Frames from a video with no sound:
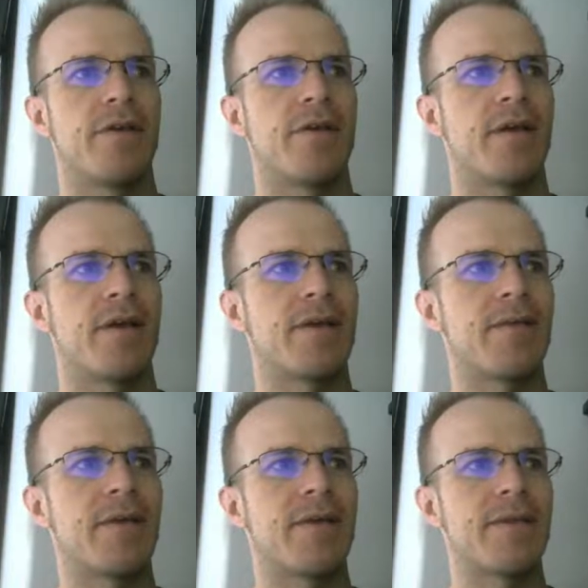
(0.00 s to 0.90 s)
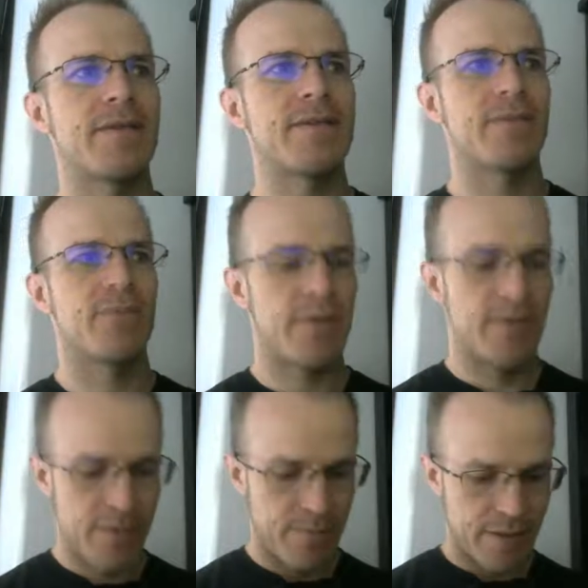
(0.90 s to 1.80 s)
And I'm going to make this
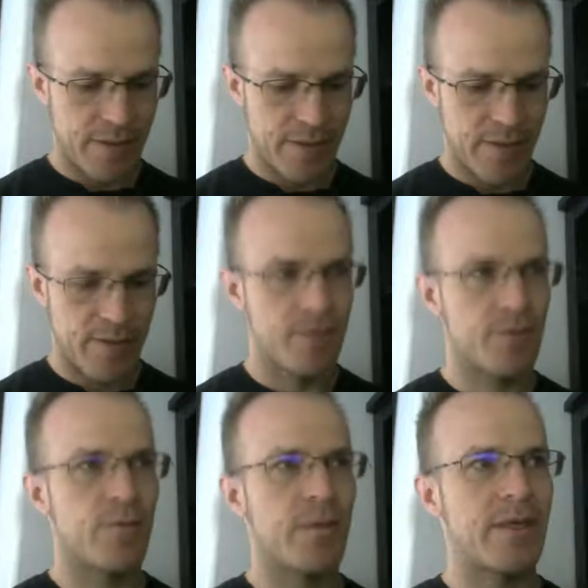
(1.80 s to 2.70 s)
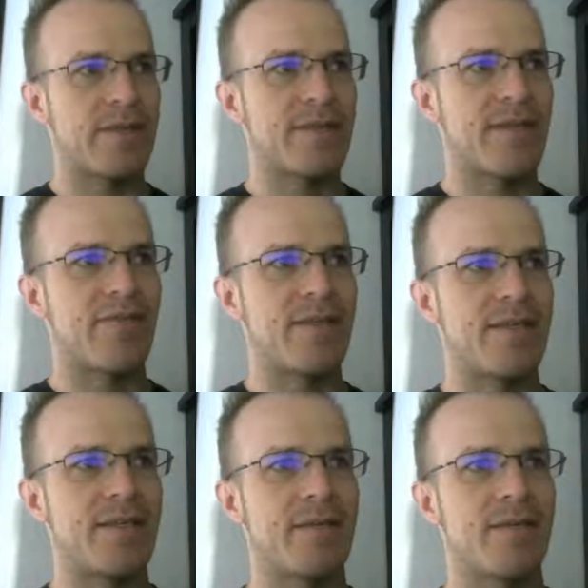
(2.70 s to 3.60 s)
one be
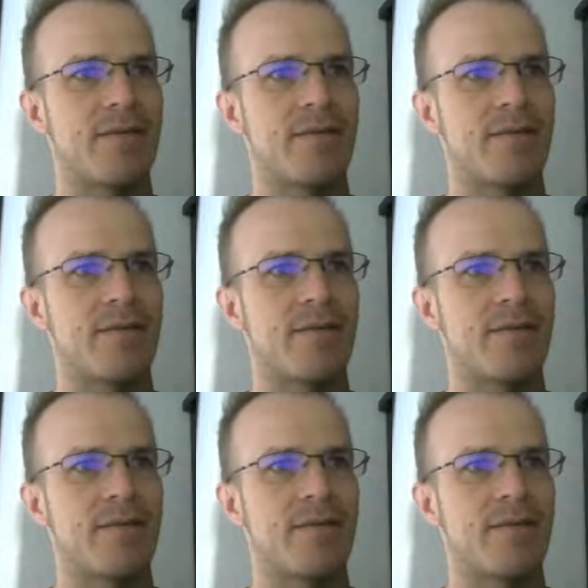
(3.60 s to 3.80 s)
2017.